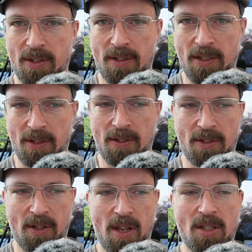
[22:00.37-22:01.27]

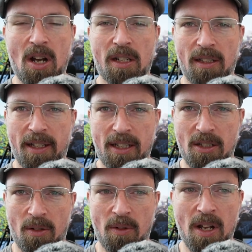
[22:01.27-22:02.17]
distances, are they talking
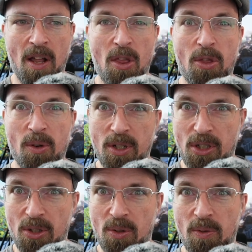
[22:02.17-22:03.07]

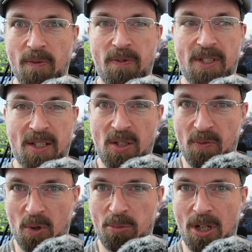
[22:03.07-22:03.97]
32,
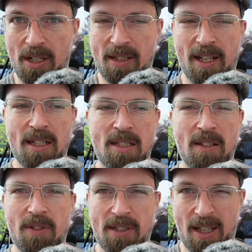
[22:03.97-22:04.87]
64 blocks, the kind of
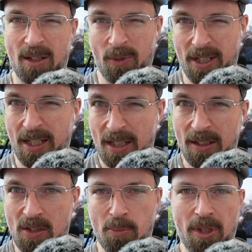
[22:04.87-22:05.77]
stuff that's kind of
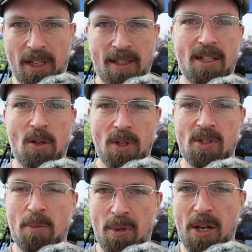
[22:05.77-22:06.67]
ridiculous, but they know that
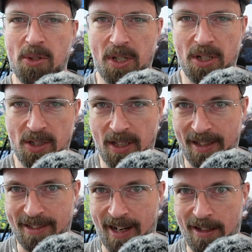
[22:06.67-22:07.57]
some players are going to just
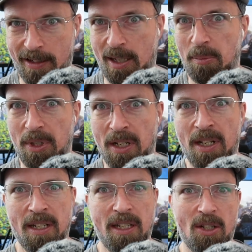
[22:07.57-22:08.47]
dial it up,
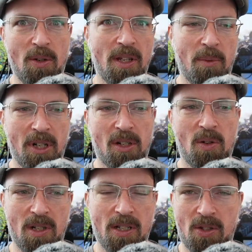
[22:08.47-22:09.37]
and they want to
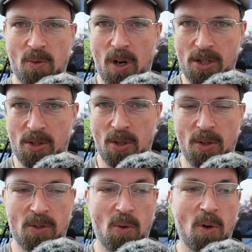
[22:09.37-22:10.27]
kind of squash
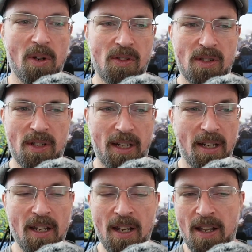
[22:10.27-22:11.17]
those? Or is this
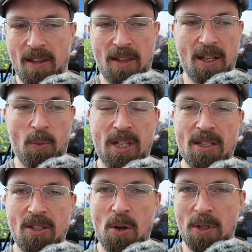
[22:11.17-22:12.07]
we
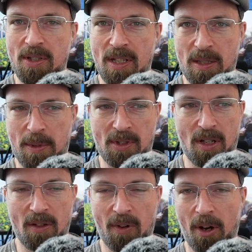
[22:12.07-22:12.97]
didn't notice these because
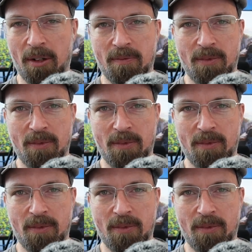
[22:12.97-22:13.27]
all of our,